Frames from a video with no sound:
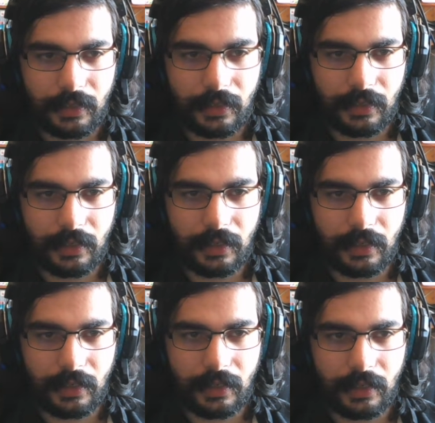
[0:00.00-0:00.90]

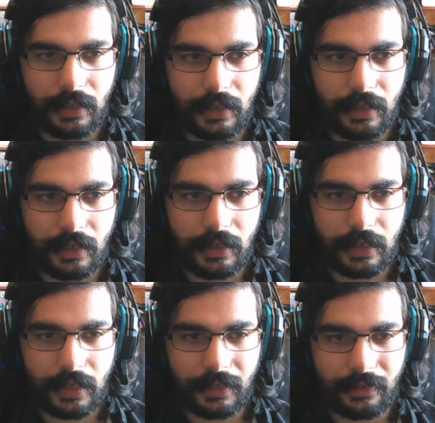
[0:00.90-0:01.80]
Uh,
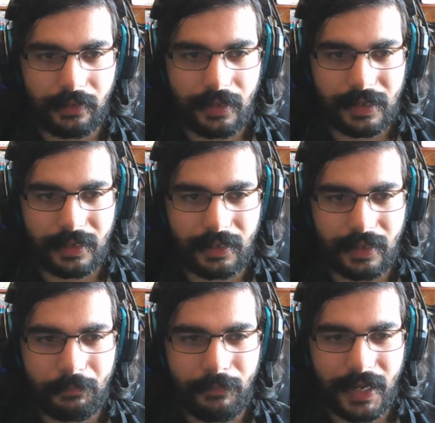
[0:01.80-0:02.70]
I think
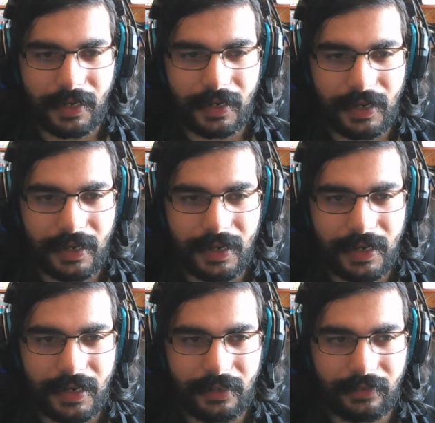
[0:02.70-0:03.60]
the big guy
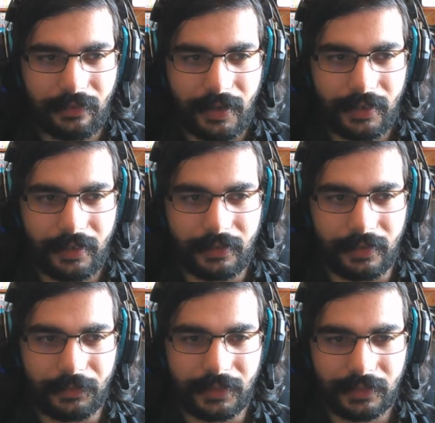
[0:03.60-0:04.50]
is trying to hear
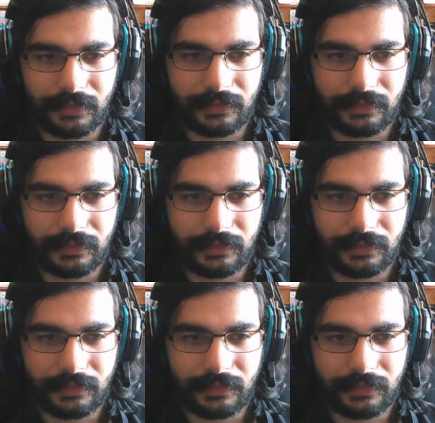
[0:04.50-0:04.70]
something.